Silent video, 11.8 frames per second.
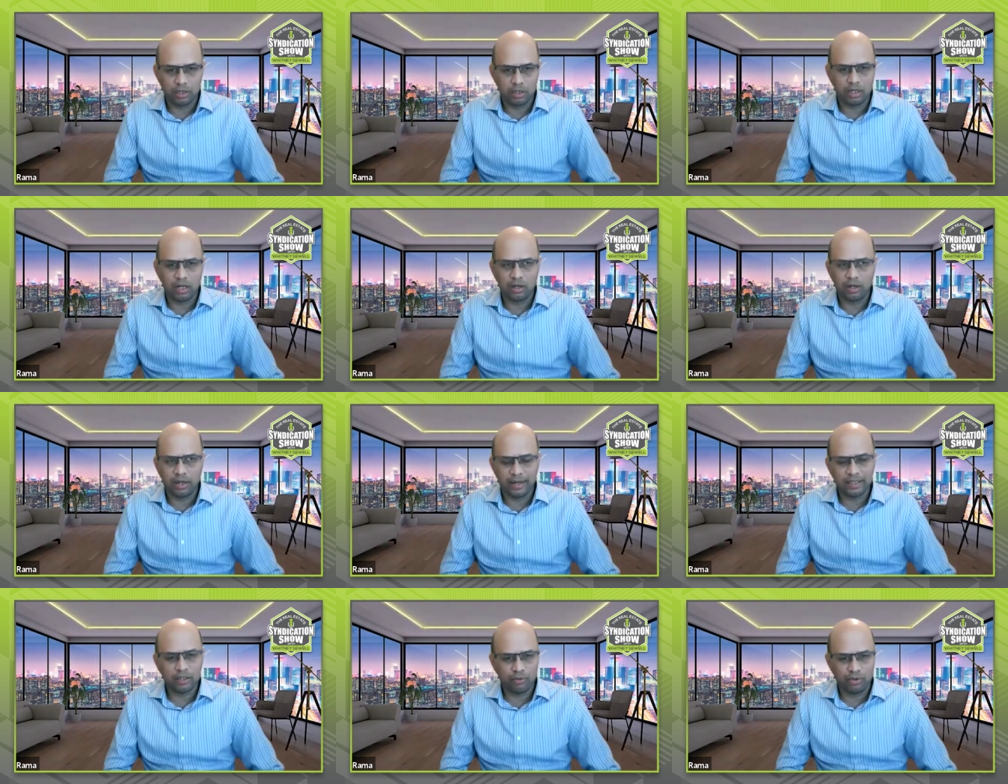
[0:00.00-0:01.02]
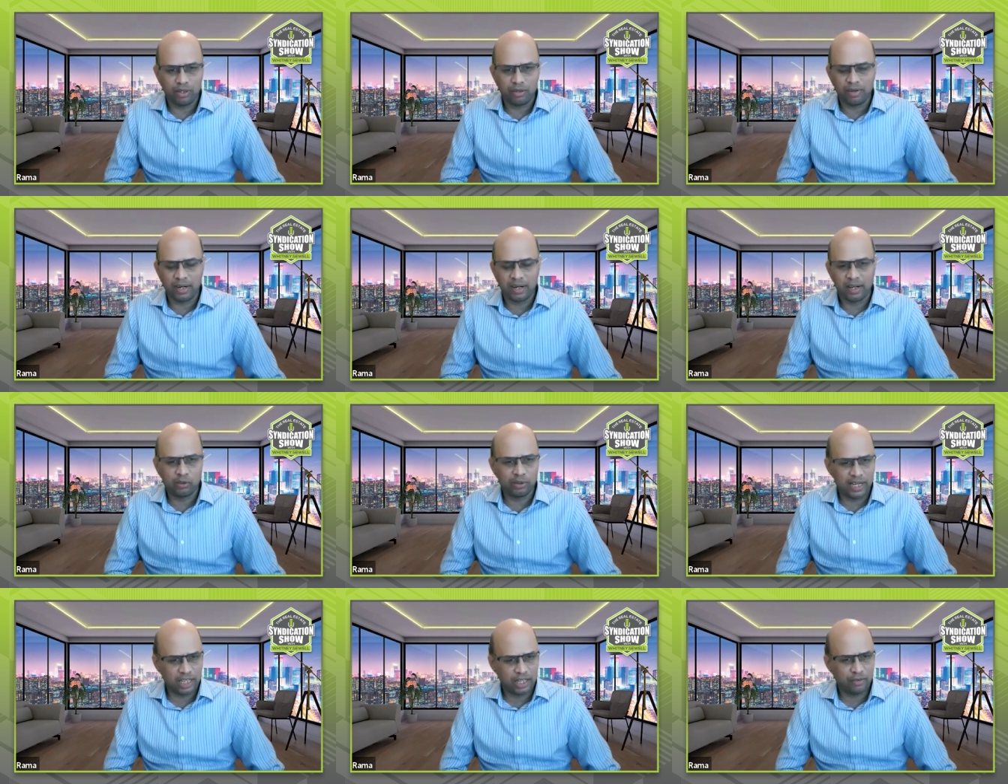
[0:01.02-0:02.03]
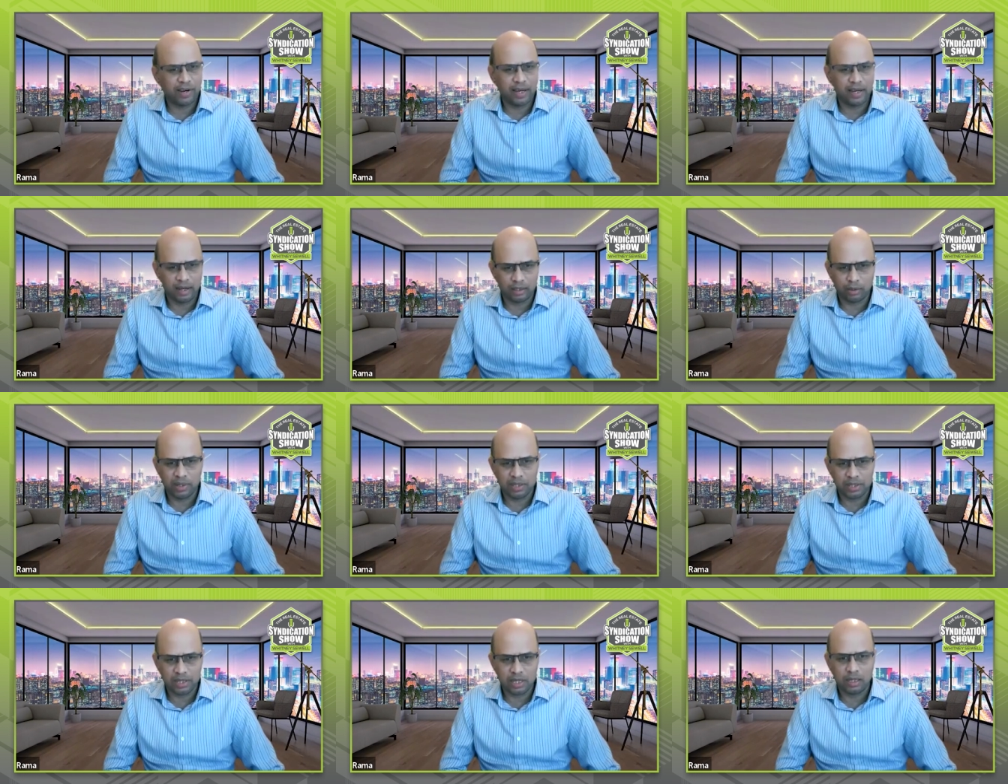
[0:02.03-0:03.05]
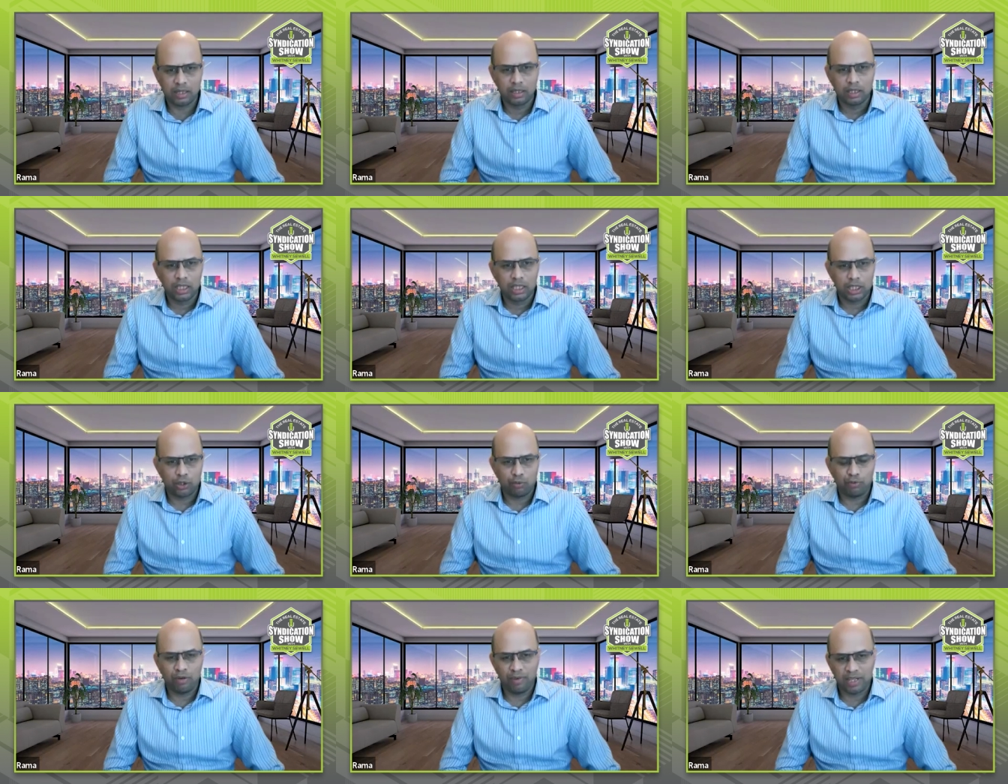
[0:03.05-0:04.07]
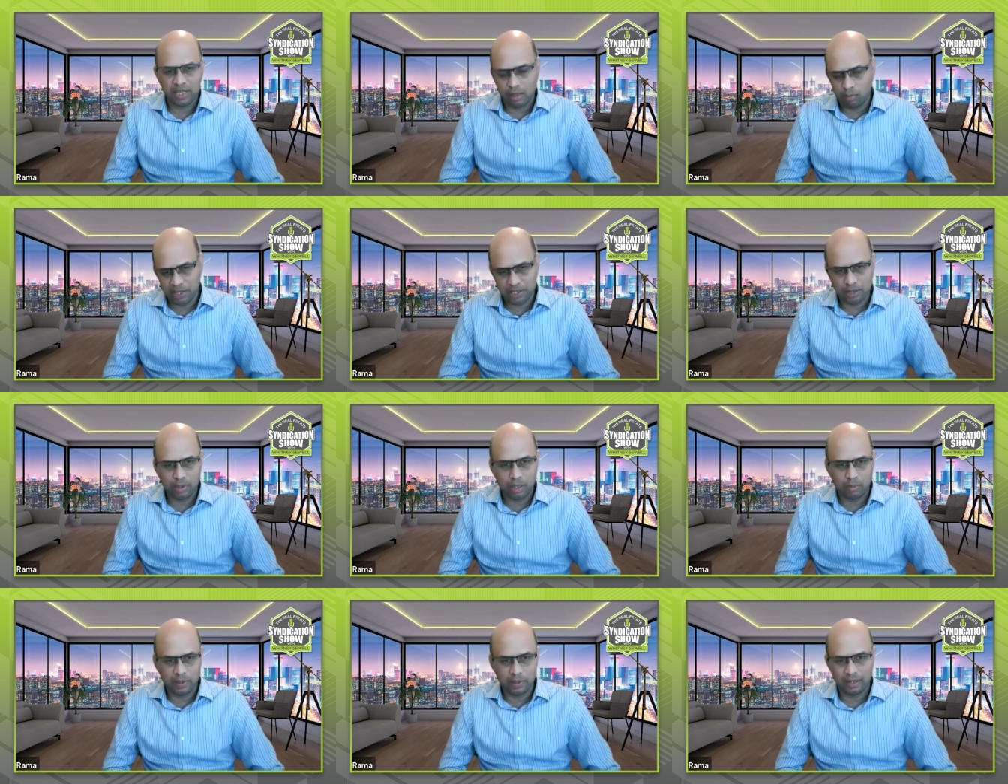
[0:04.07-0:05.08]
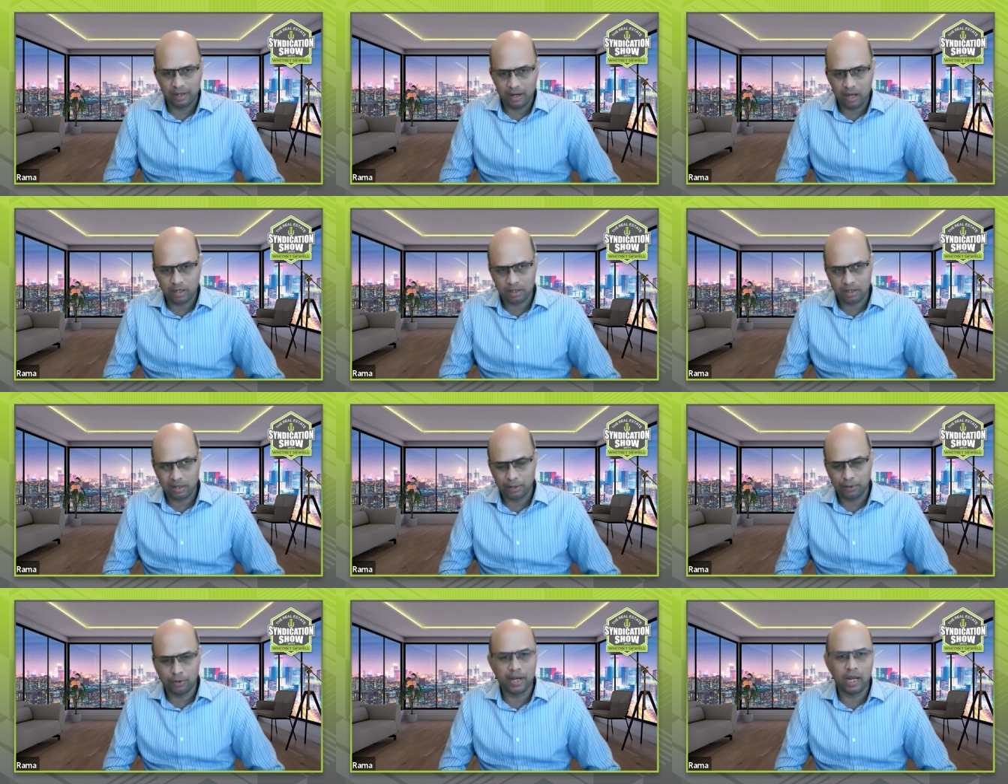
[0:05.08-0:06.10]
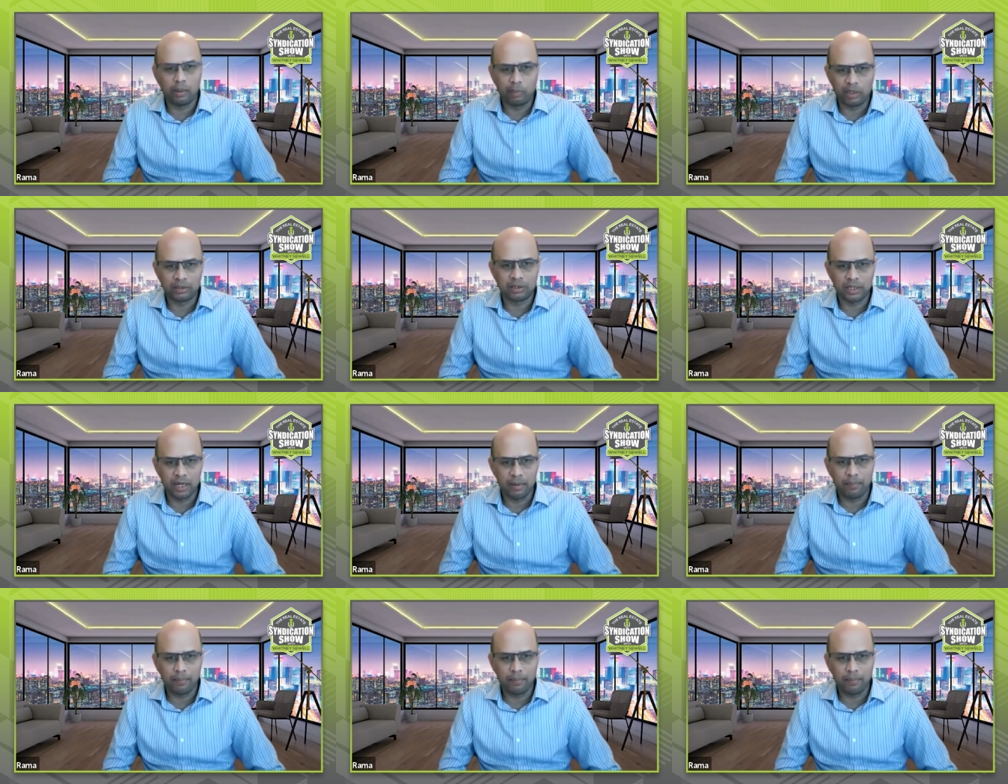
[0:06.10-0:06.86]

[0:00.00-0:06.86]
Right now, we were around ninety-five occupancy. So we, we stabilized the property last nine to ten months. Yeah.